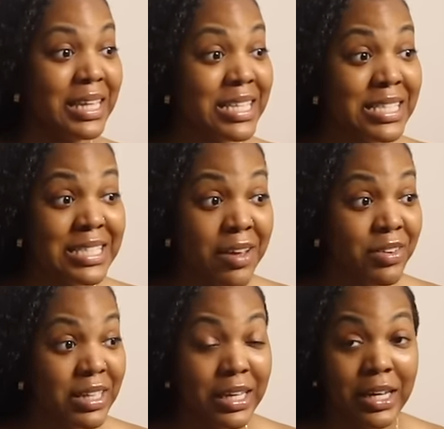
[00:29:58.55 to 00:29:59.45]
This is
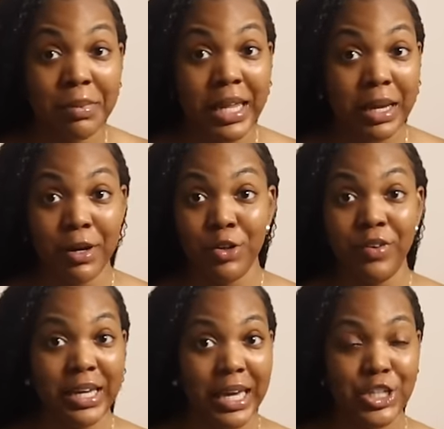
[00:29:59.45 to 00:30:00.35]
definitely gonna be like my new
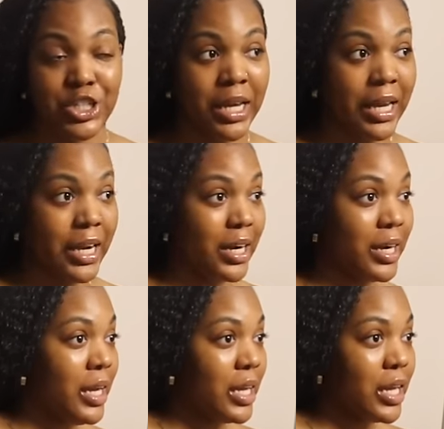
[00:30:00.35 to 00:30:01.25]
vacation
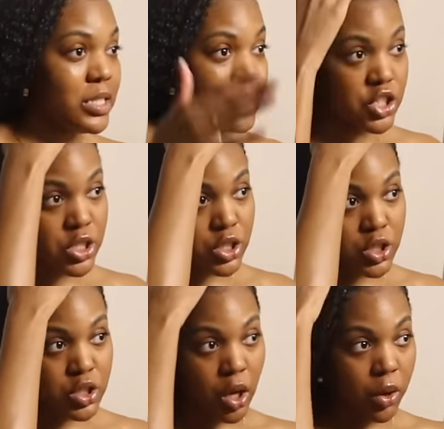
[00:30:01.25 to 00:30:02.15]
hair because it's
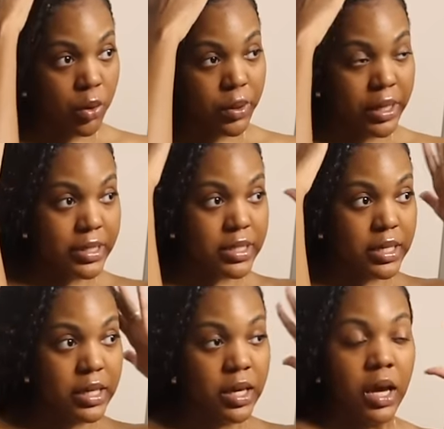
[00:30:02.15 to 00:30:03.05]
just so
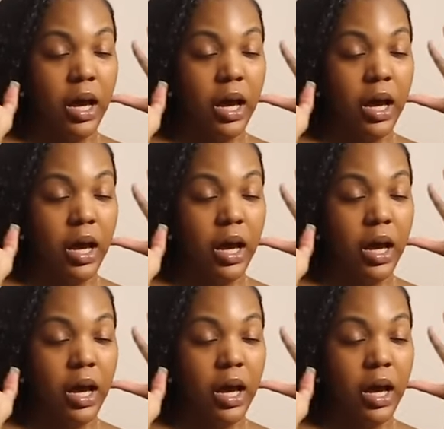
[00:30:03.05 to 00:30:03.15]
easy.